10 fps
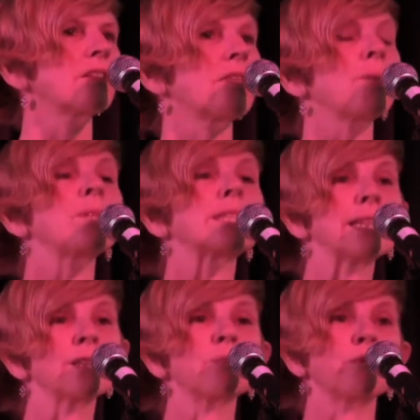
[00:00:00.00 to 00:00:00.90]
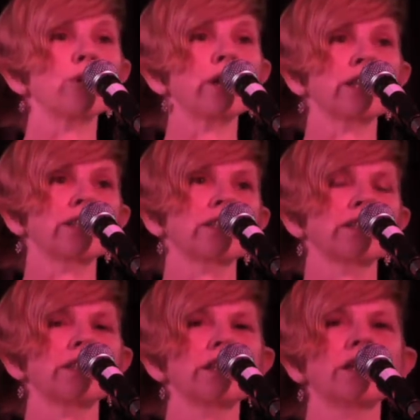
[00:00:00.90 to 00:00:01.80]
there was a little boy
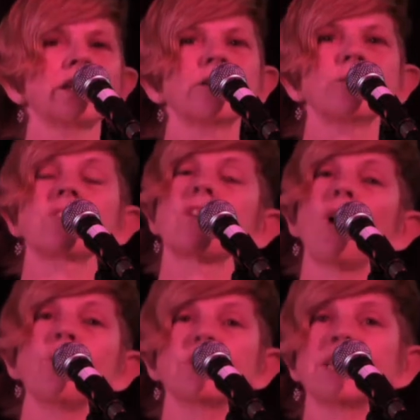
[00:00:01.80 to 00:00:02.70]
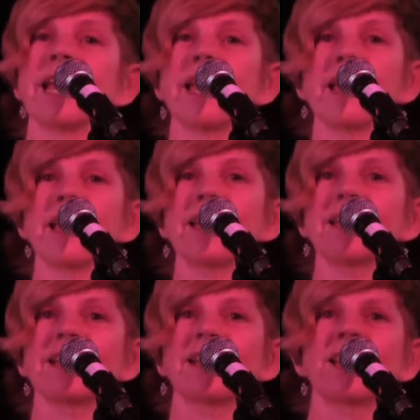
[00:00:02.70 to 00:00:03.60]
with golden
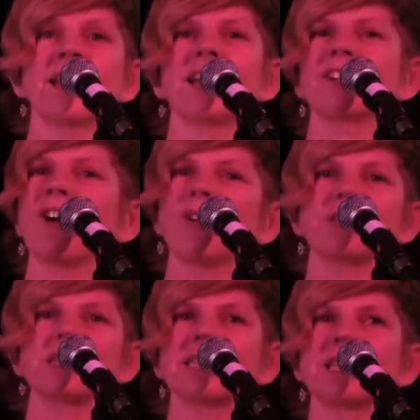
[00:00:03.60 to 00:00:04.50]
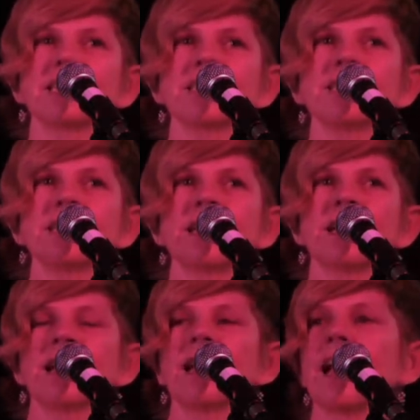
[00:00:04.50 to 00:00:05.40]
hair and golden skin
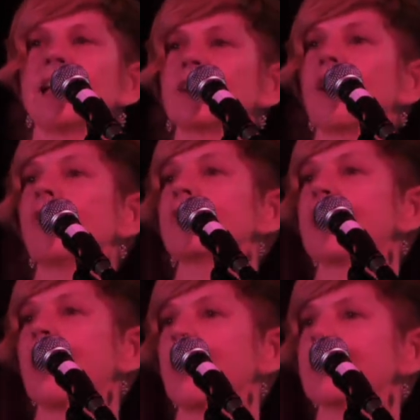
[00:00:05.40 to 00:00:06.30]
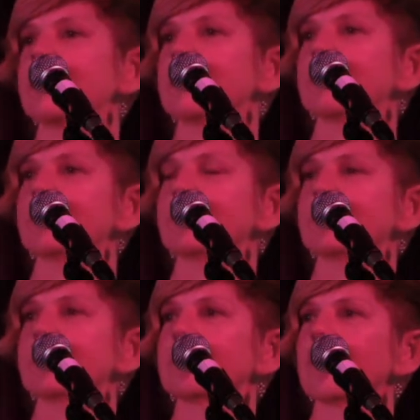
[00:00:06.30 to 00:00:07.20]
and a golden heart.
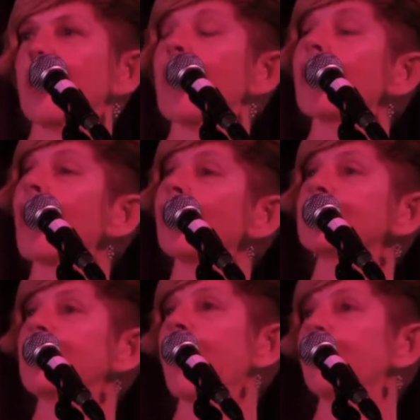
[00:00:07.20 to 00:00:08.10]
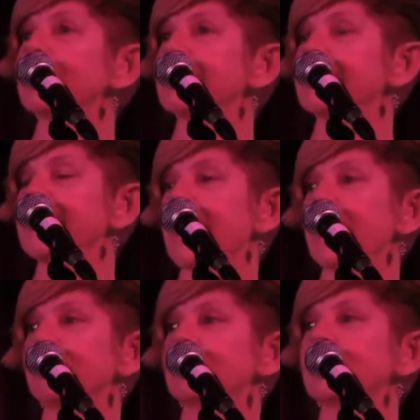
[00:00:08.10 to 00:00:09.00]
Golden Heart was his
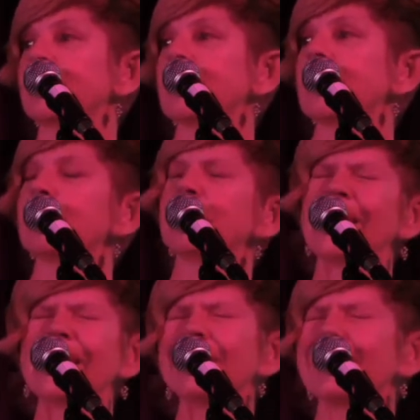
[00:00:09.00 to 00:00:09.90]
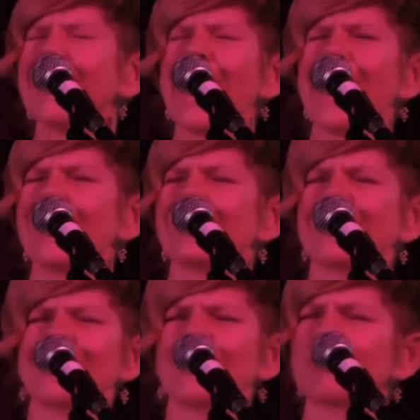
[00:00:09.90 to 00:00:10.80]
name, but his dad
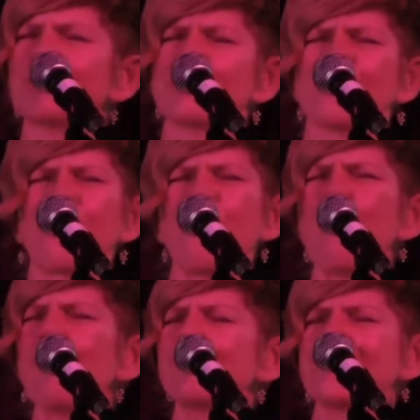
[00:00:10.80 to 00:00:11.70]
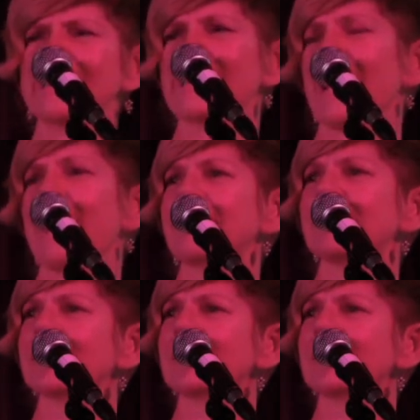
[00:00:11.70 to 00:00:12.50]
was awfully sad.